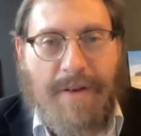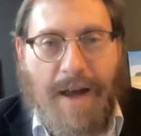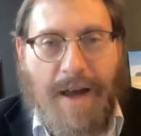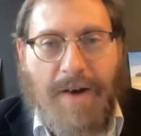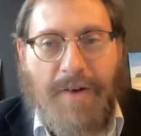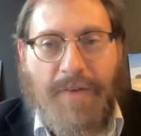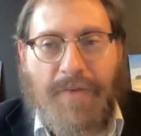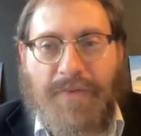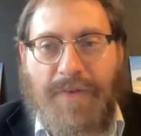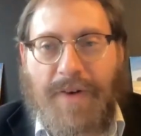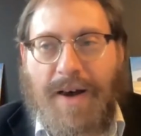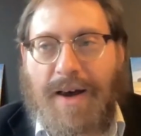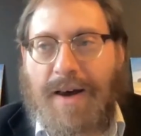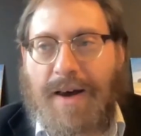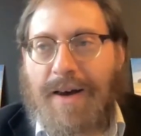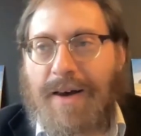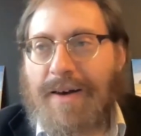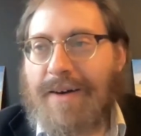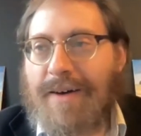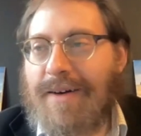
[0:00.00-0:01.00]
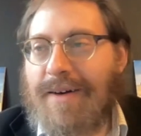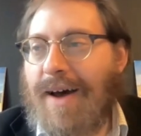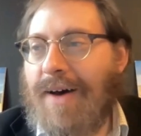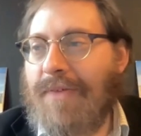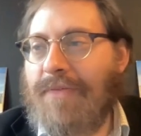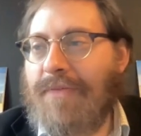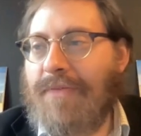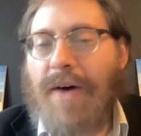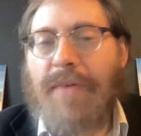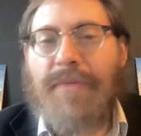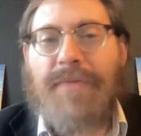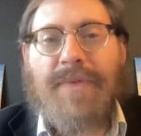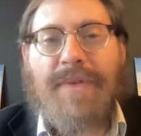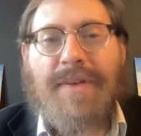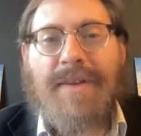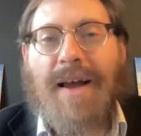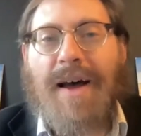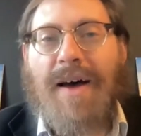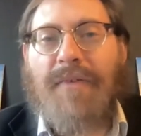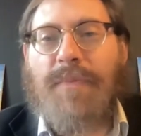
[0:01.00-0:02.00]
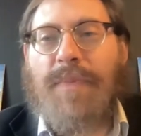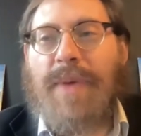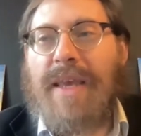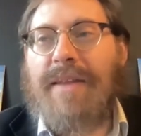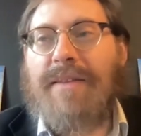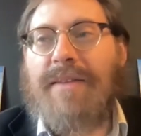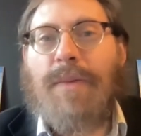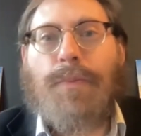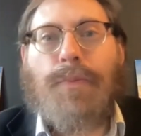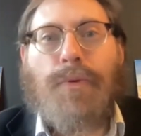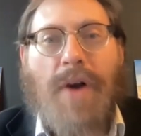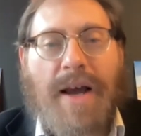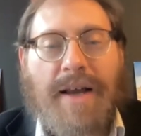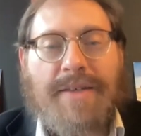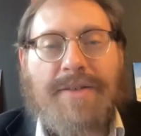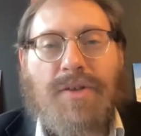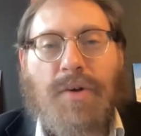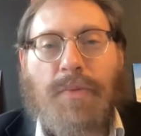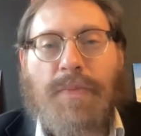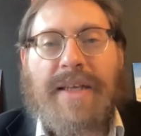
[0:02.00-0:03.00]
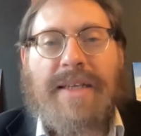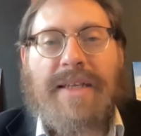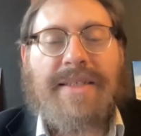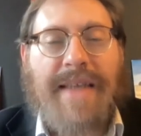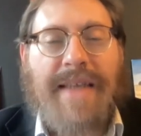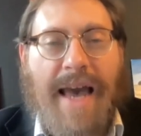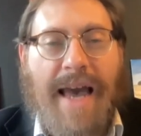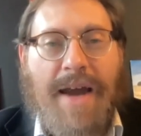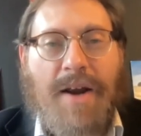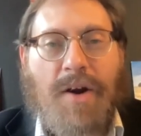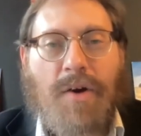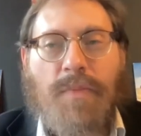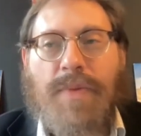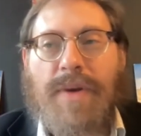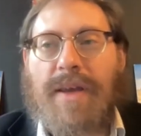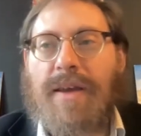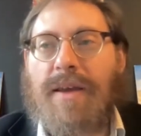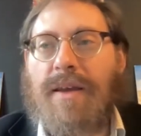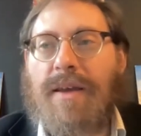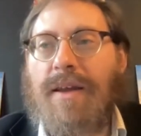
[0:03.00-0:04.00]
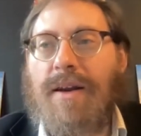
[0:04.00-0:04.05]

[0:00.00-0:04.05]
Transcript: of, uh, of, of, of being depressed or being sad or being,